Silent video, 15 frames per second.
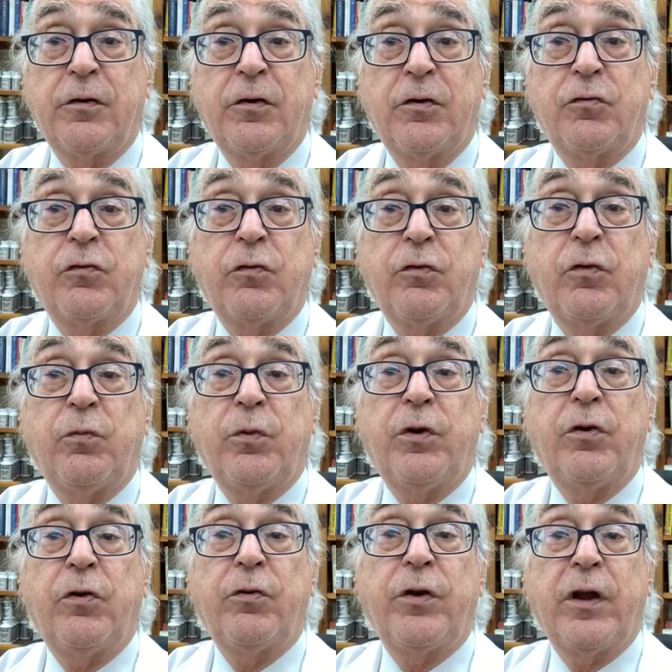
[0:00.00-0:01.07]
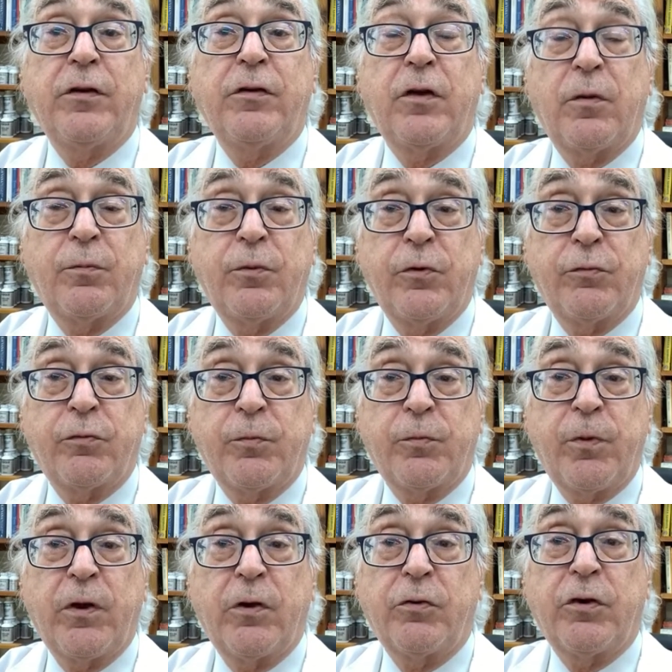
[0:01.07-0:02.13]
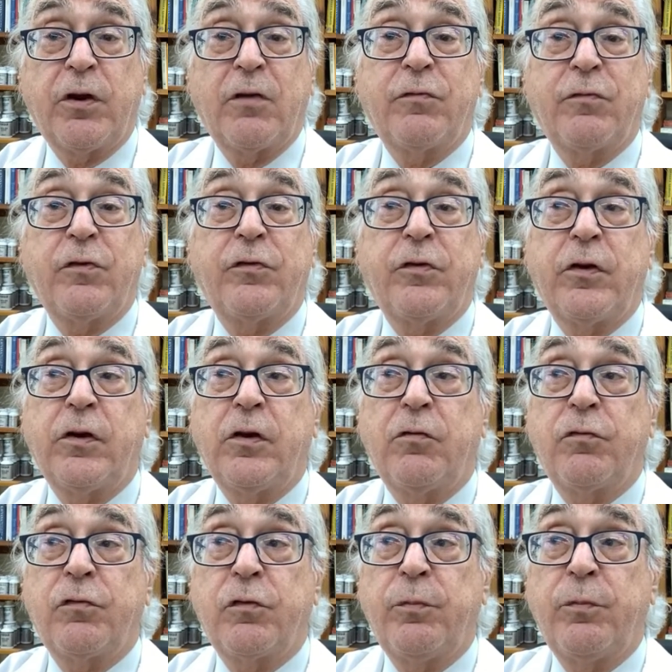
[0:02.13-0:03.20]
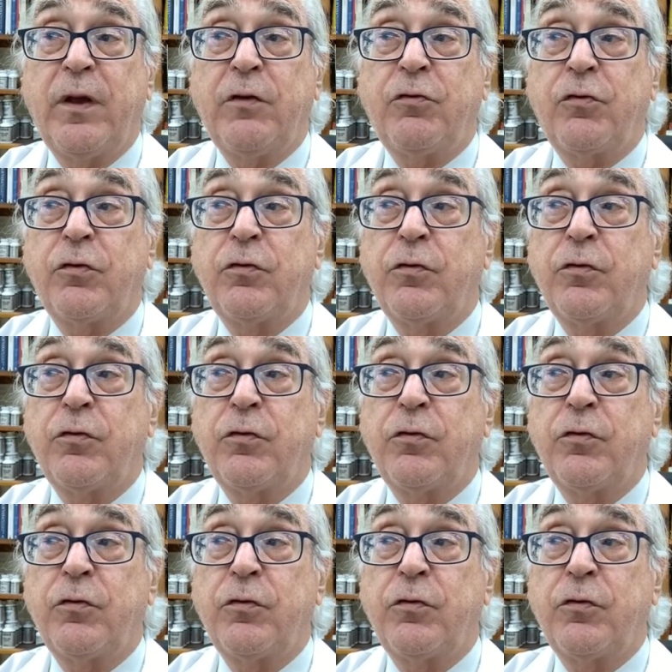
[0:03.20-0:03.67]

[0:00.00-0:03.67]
so that we don't end up with repair deficit inflammation.